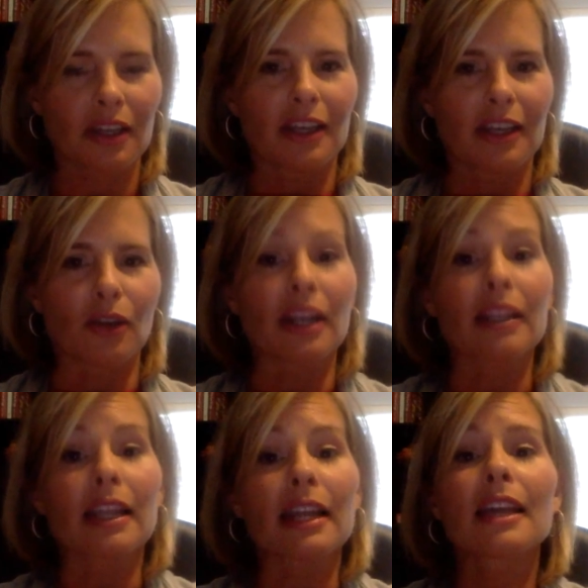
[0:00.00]
and
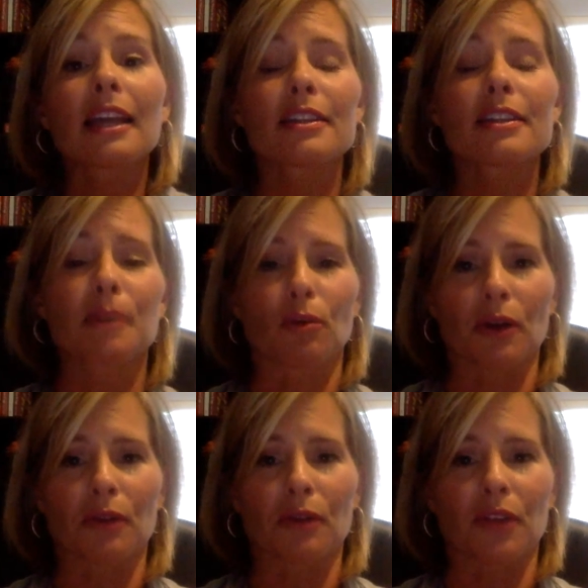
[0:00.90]
letting kids be aware
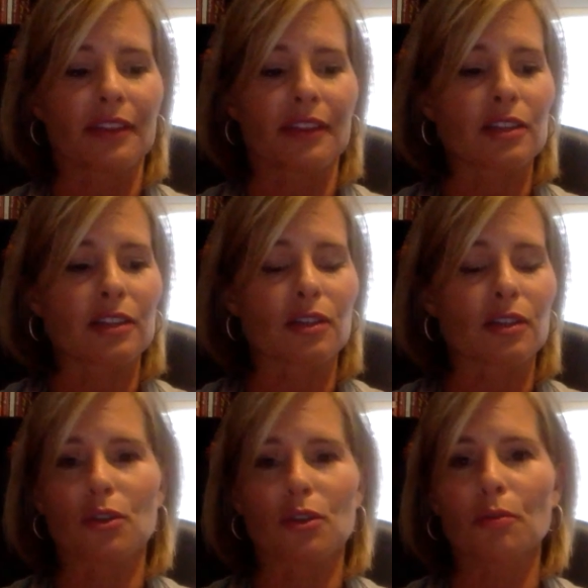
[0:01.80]
of that. I think it's
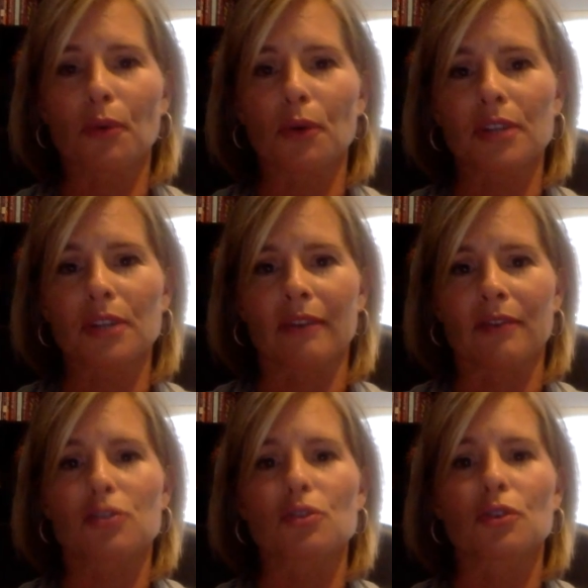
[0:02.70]
so important to have
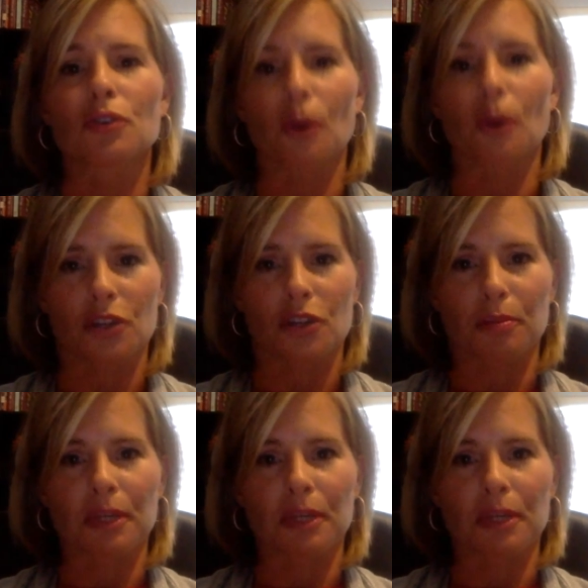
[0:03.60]
student ownership.